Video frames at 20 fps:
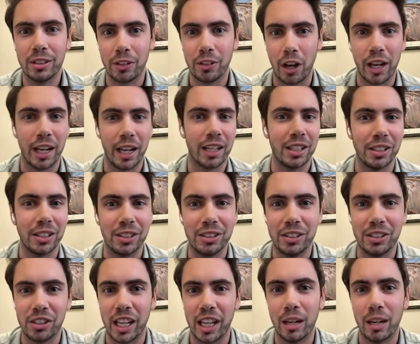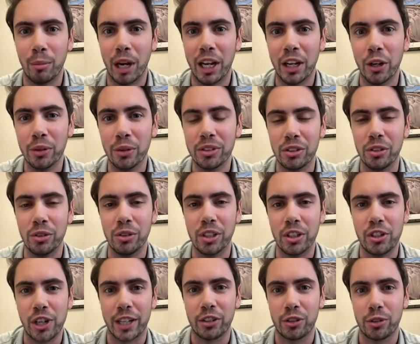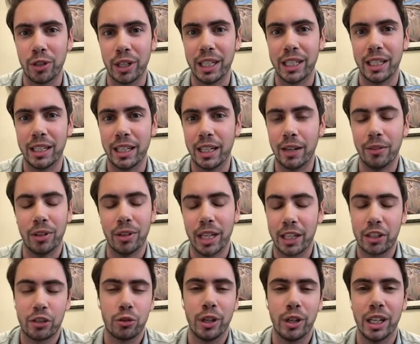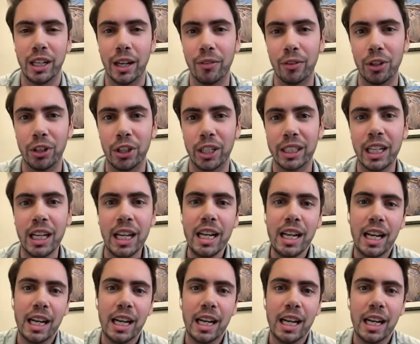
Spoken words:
thought I could stand on my own to do the chest ray and x-ray and everything.